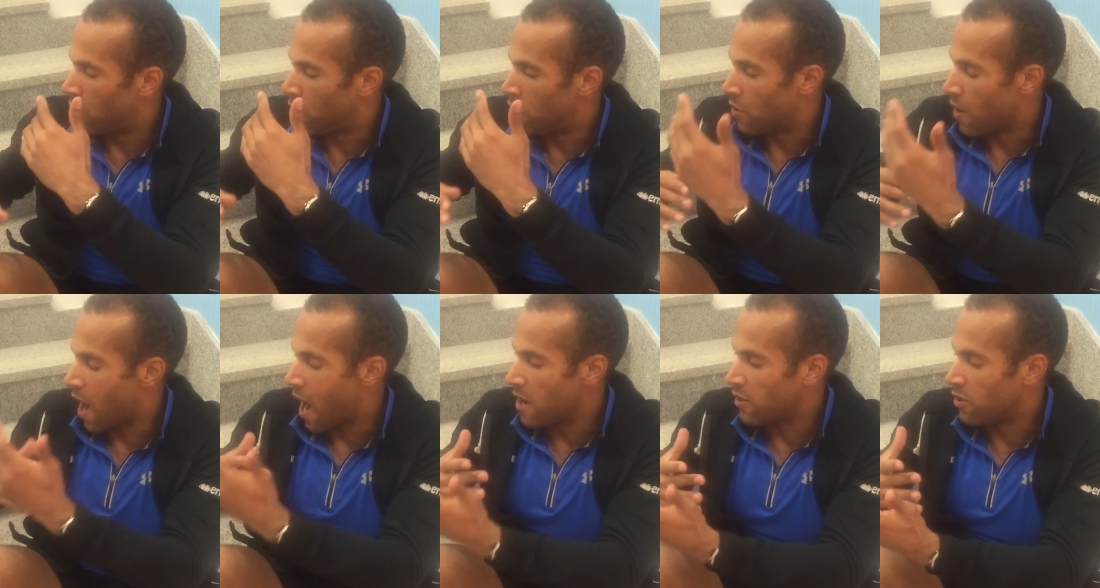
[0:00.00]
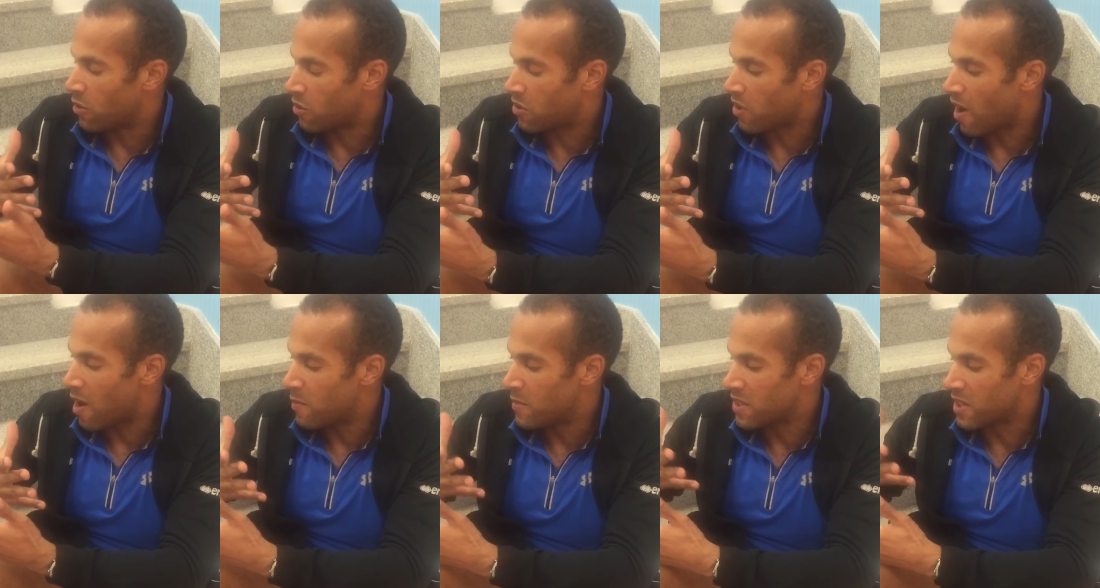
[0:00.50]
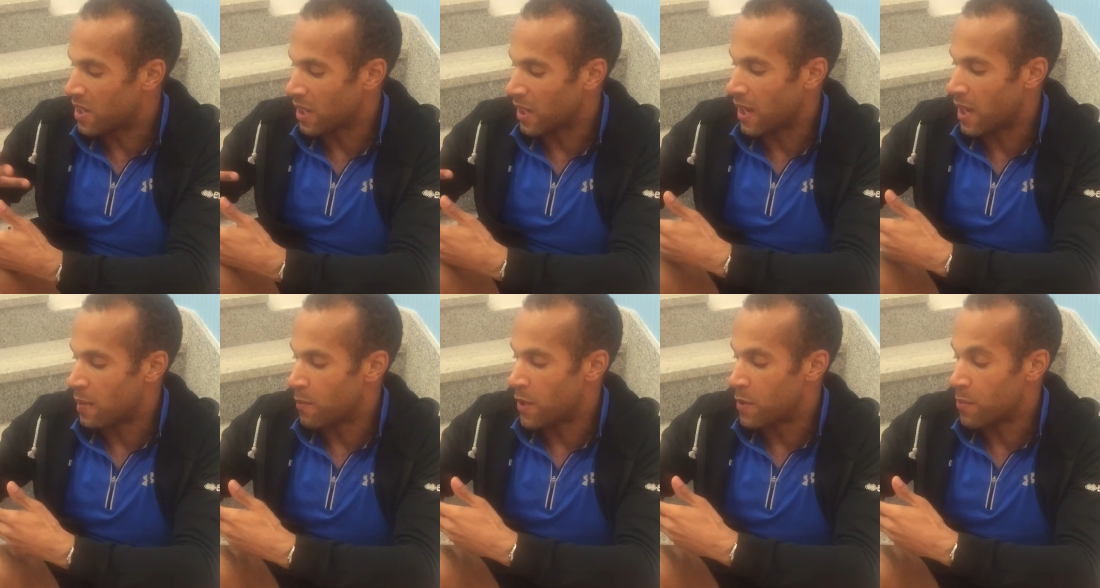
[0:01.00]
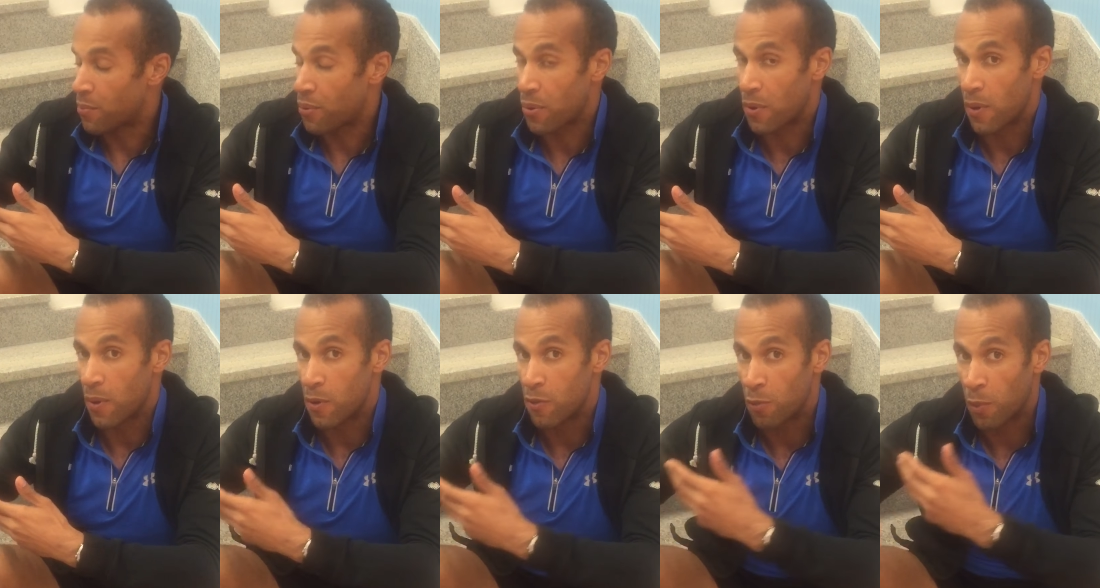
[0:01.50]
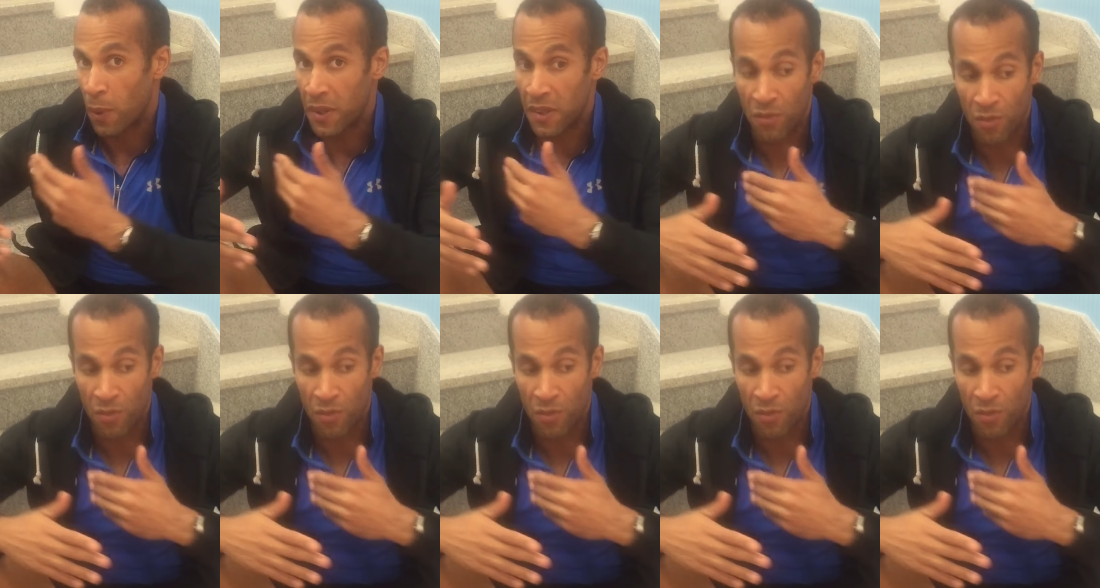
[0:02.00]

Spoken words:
your time is going to improve when